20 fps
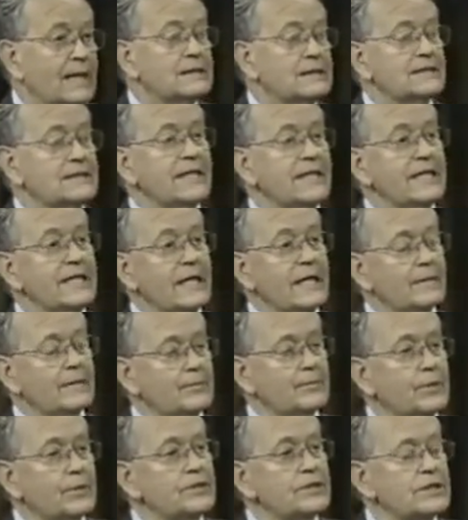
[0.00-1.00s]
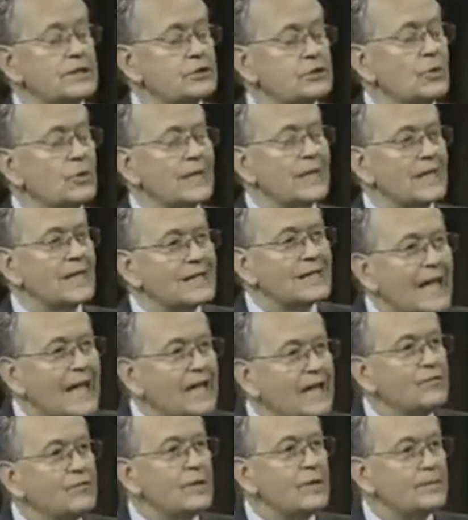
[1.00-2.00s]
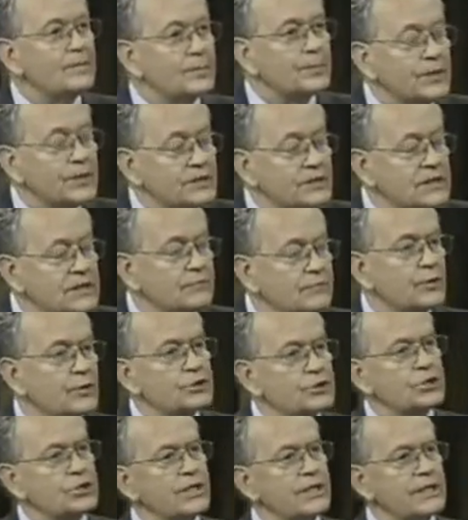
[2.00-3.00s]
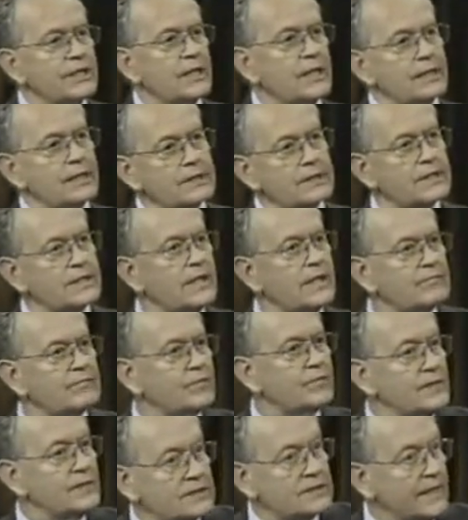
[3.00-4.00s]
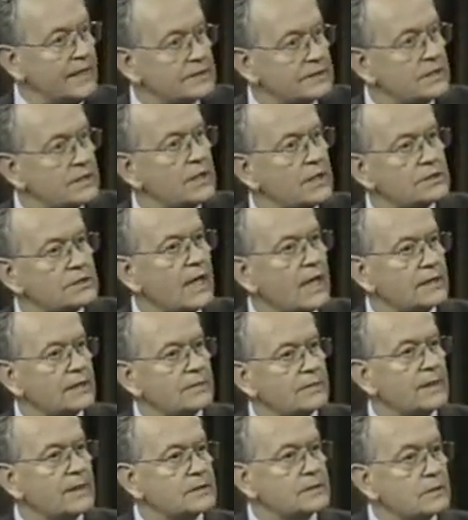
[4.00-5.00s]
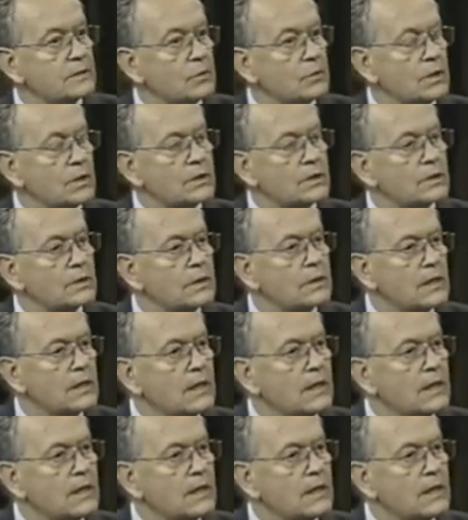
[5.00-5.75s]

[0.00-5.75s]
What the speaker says: sitting in prison, doing life in prison for cheating on a DMV test, an undocumented worker.